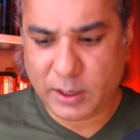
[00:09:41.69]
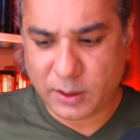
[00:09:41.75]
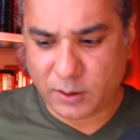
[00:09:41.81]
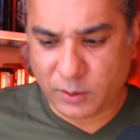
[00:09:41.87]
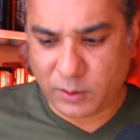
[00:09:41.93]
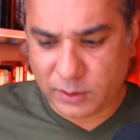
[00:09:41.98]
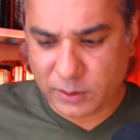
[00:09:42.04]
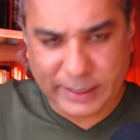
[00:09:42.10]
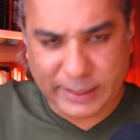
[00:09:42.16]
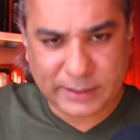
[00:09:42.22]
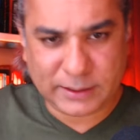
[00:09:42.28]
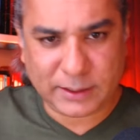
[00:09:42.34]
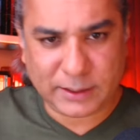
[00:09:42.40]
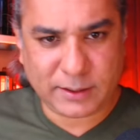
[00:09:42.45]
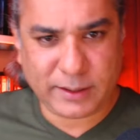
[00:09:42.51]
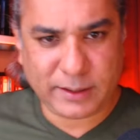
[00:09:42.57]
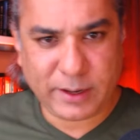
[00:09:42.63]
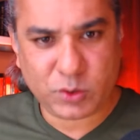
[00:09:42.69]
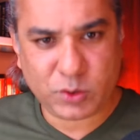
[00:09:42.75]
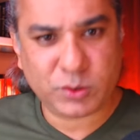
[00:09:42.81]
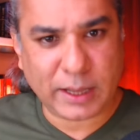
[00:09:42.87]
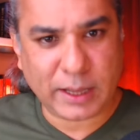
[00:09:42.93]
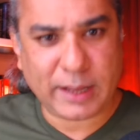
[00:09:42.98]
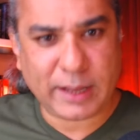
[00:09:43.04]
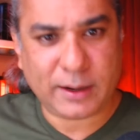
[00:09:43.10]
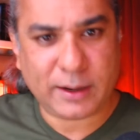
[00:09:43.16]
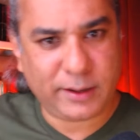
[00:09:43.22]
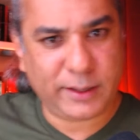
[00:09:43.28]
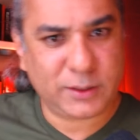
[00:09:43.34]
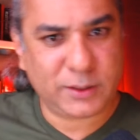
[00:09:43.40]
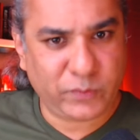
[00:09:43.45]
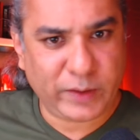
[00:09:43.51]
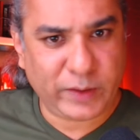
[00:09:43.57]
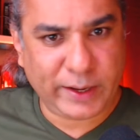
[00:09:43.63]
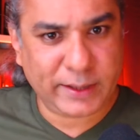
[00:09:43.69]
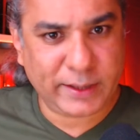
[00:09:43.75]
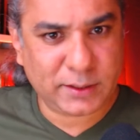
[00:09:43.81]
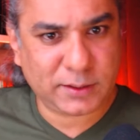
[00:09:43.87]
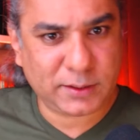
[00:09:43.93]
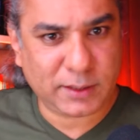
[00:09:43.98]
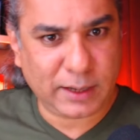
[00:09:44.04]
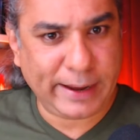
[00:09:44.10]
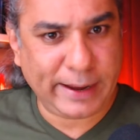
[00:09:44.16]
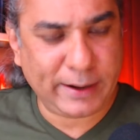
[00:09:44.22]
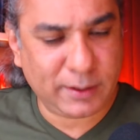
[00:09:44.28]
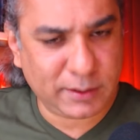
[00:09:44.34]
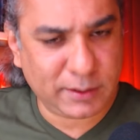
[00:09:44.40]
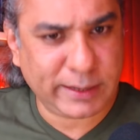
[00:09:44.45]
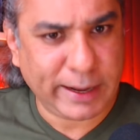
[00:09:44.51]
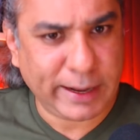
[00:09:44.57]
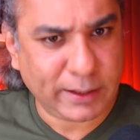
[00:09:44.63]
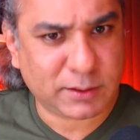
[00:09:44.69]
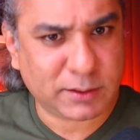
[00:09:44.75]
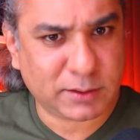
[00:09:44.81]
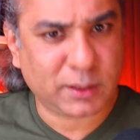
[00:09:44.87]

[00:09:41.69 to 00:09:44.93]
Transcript: All these other nations are its various client states,